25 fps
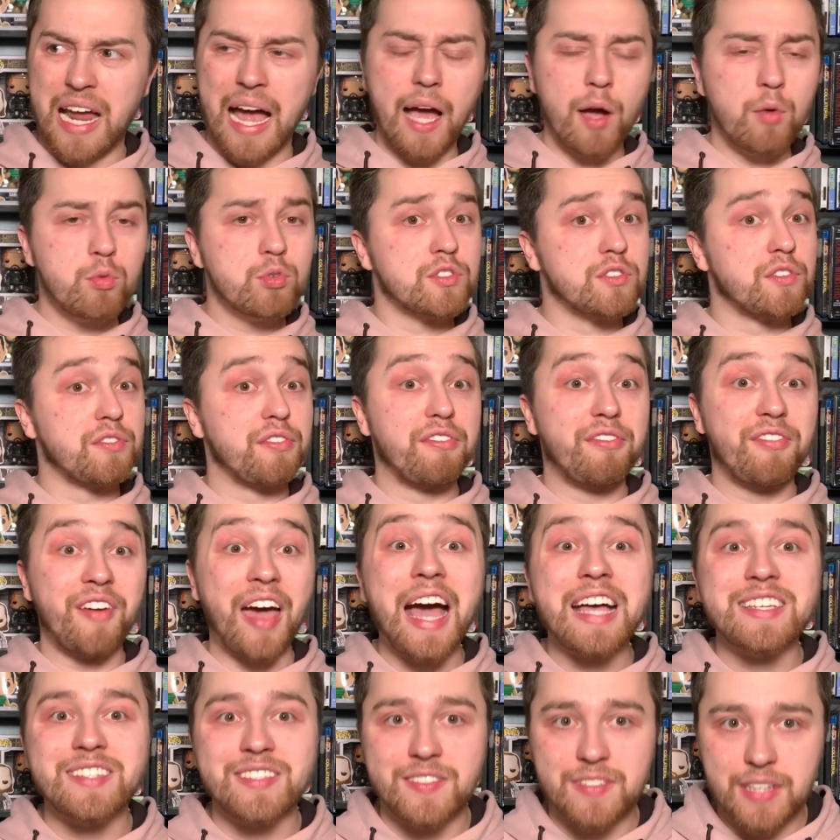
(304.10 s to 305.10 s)
I was
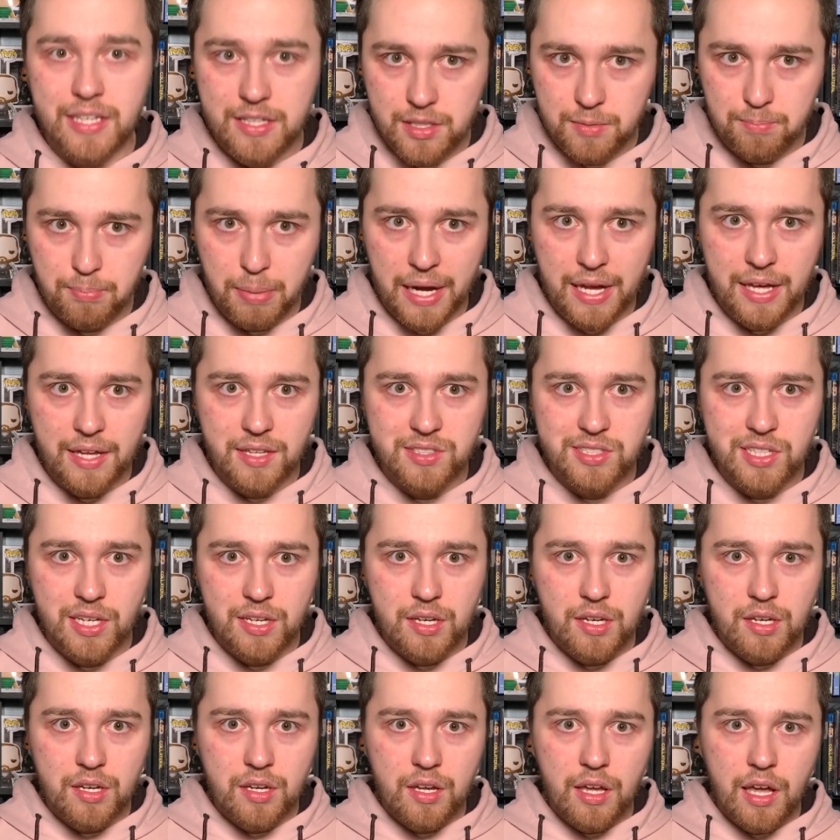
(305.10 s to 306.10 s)
fascinated by it.
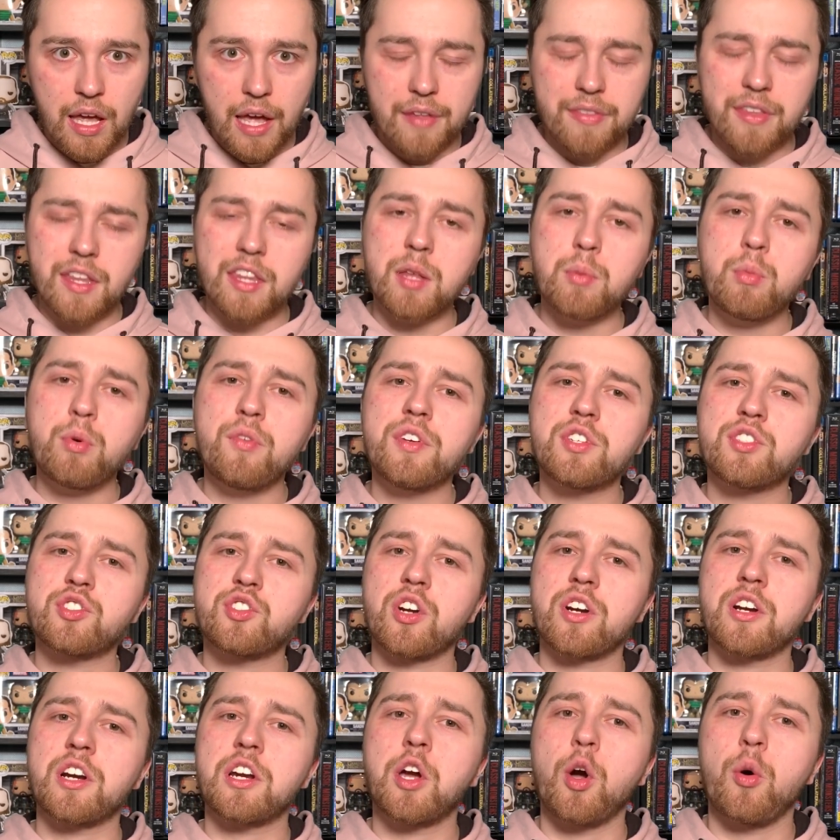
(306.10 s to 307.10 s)
And then the movie
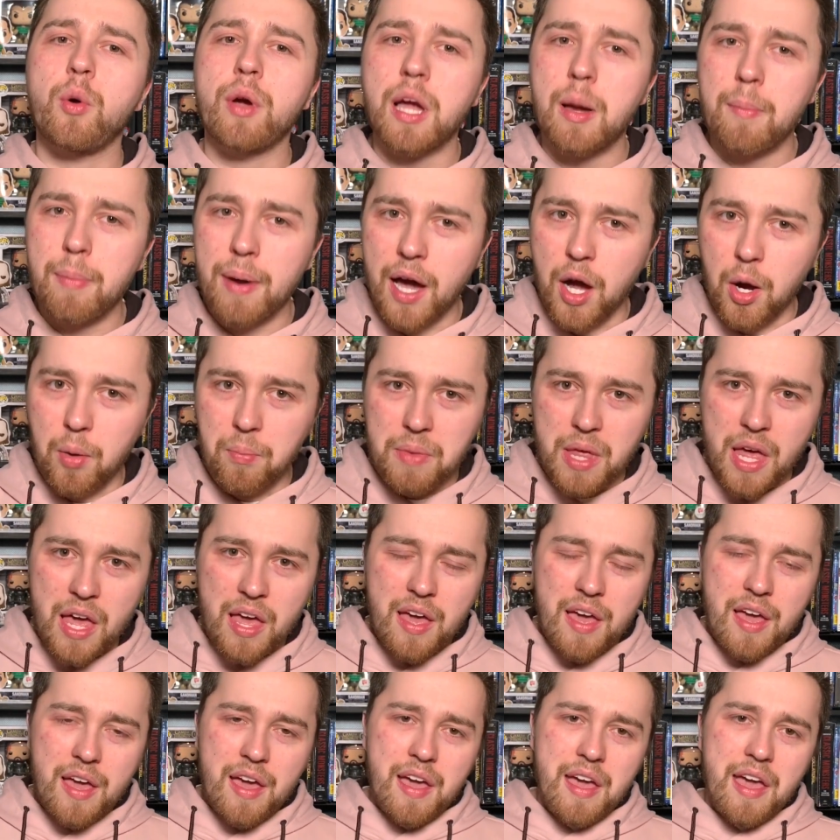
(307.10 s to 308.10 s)
started going about,
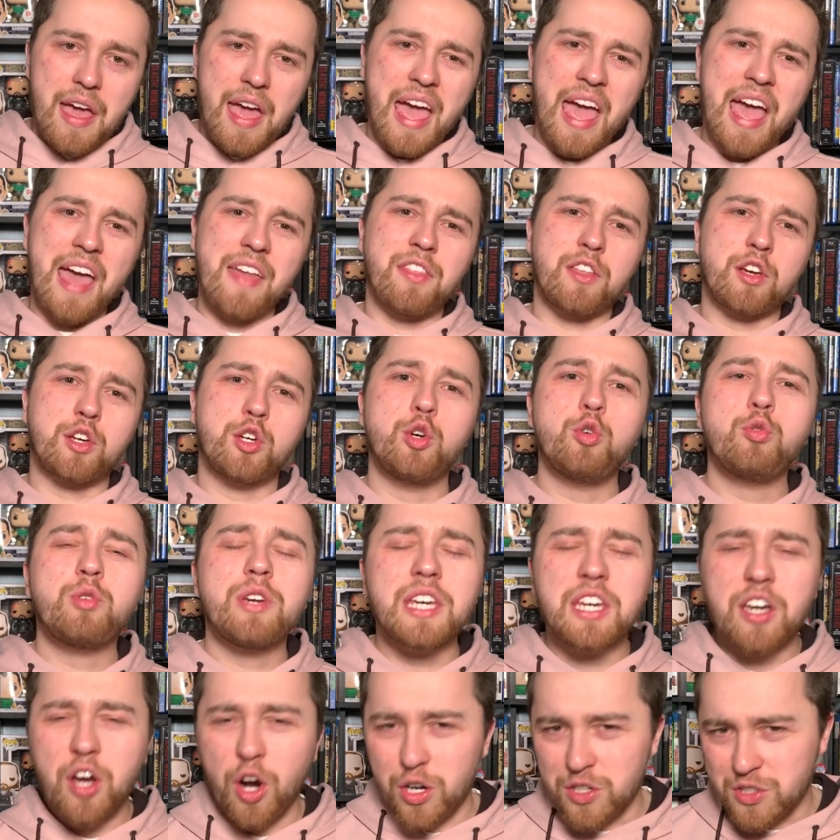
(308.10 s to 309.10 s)
and the
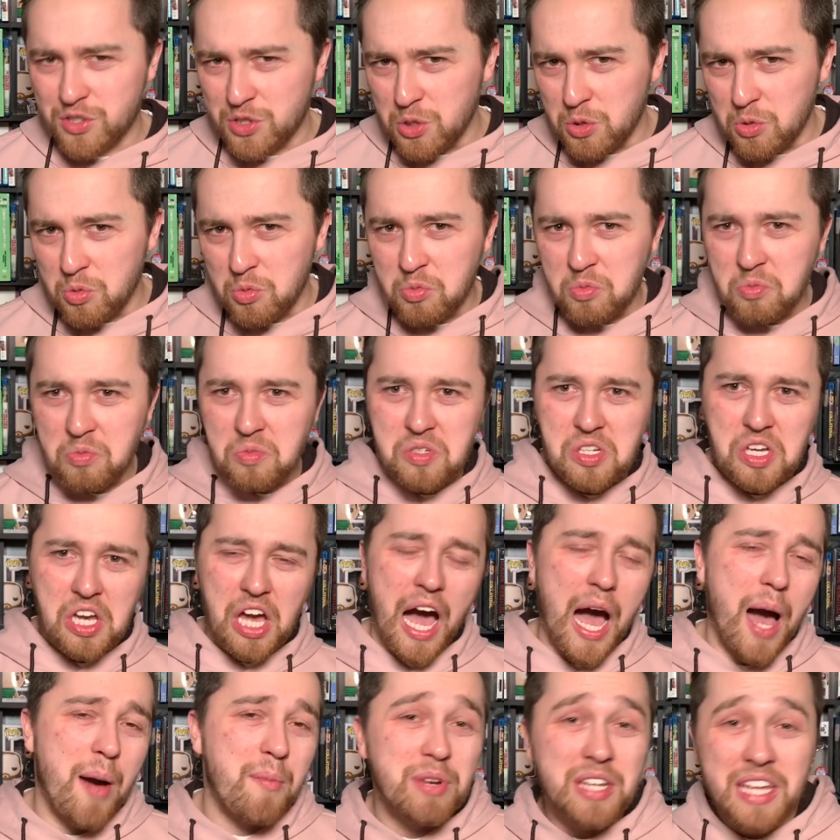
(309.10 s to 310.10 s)
kooky cartoon
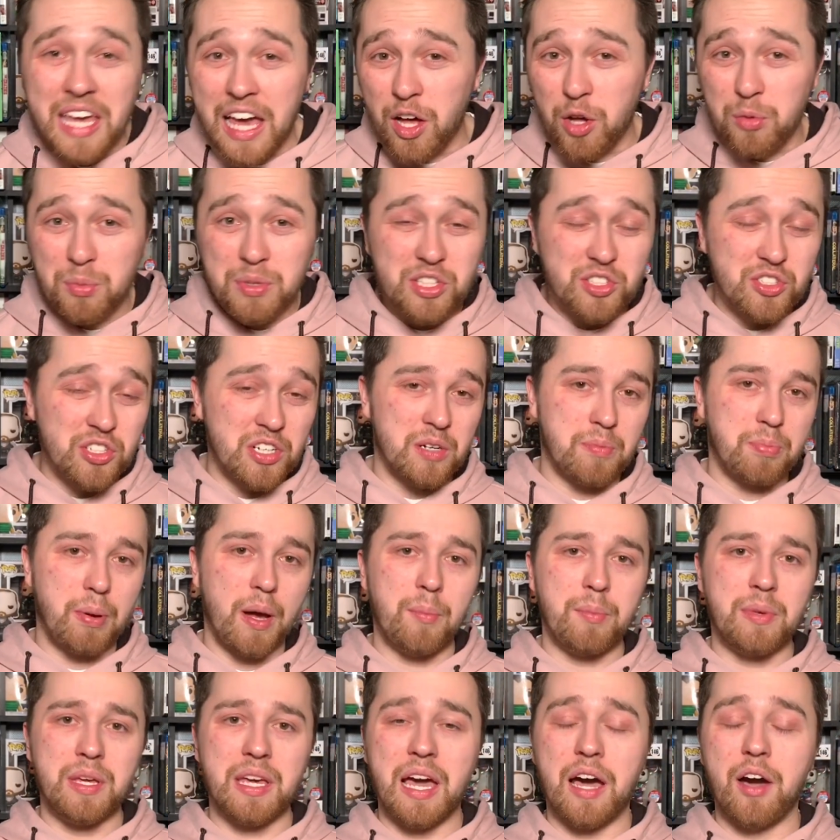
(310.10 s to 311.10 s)
comedy elements started
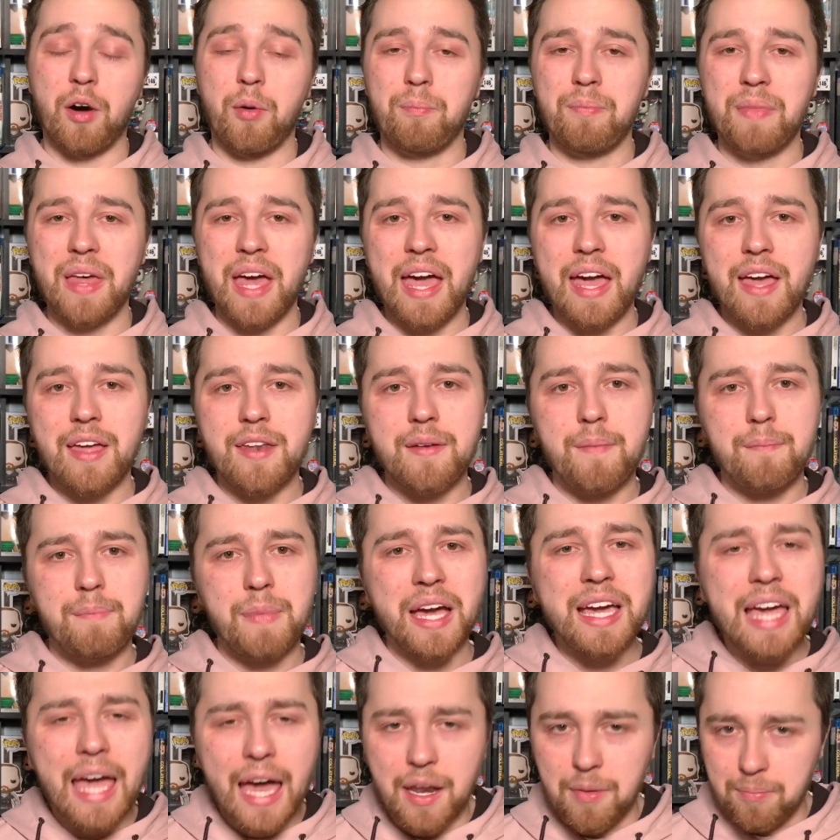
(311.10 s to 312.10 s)
pumping out, and
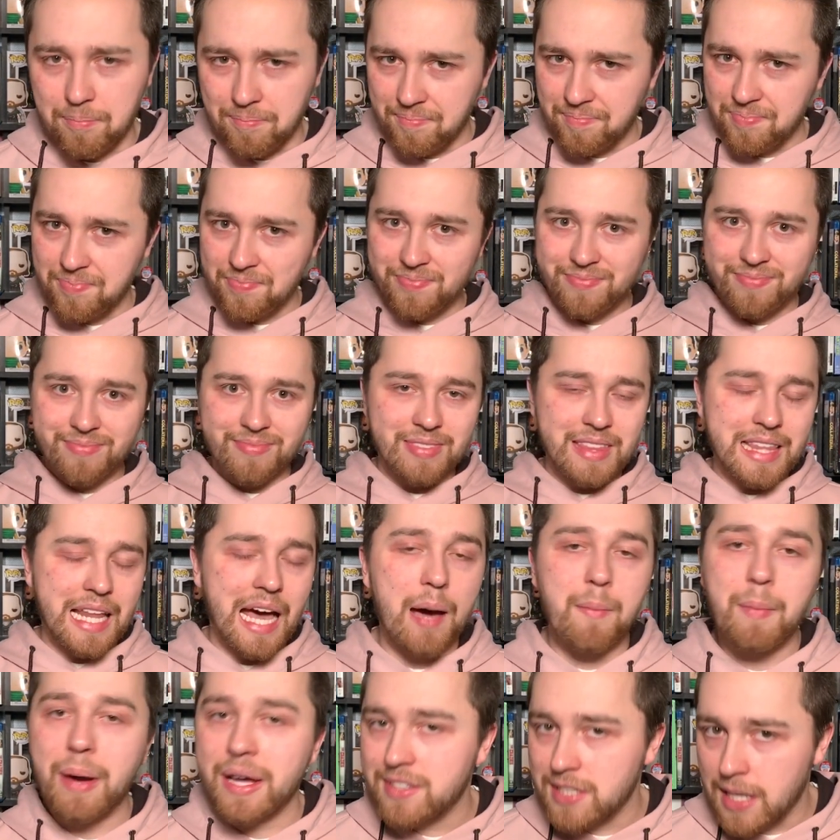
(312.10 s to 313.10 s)
again,
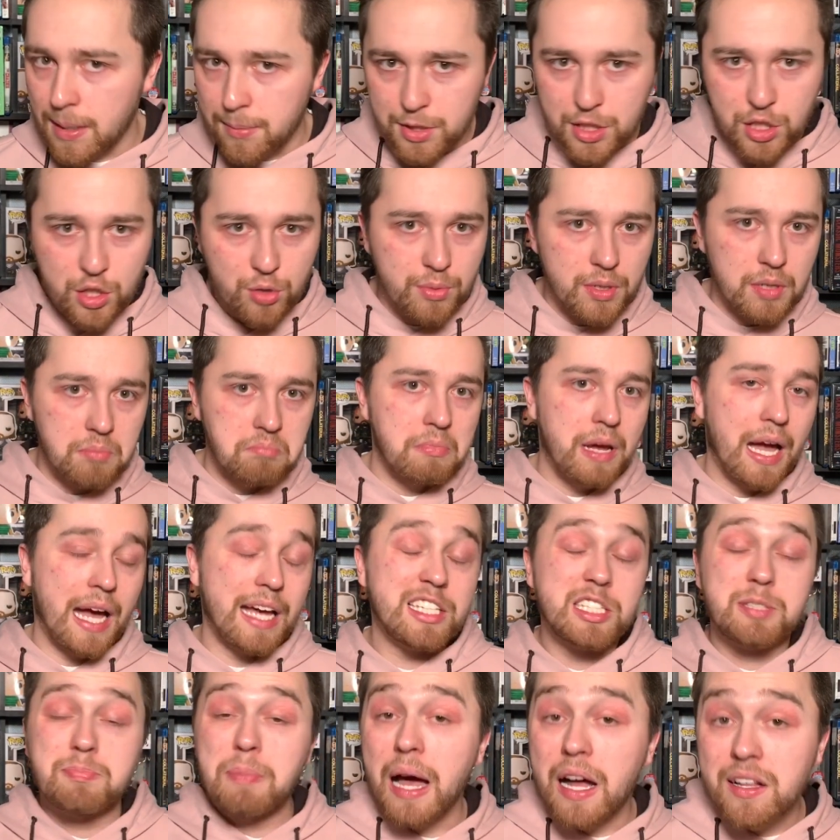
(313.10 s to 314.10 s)
not my type of humor. I
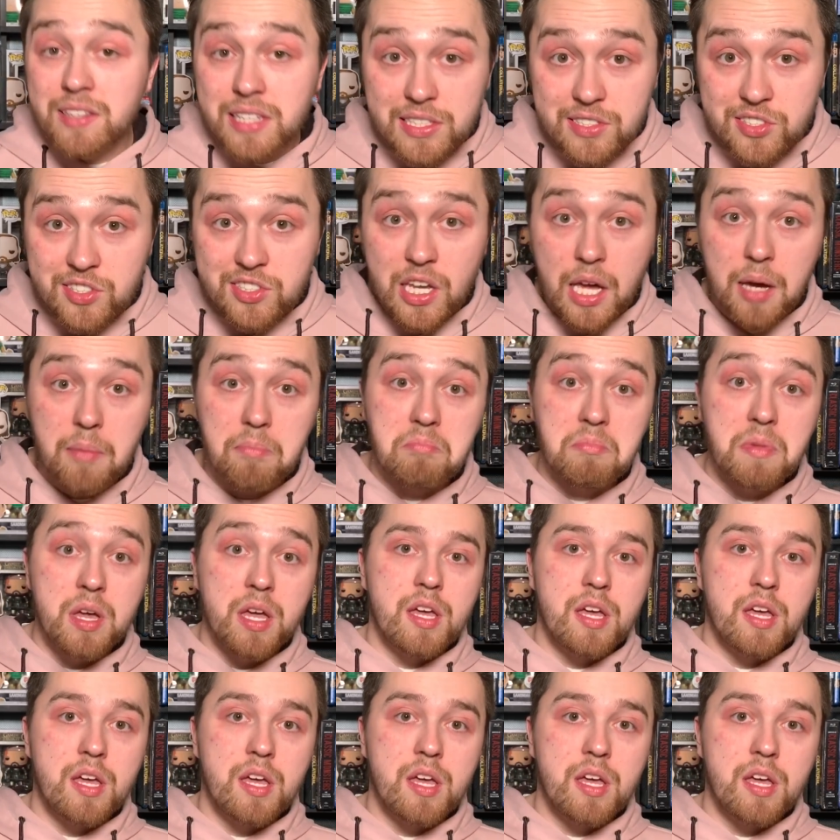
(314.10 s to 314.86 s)
smiled at some,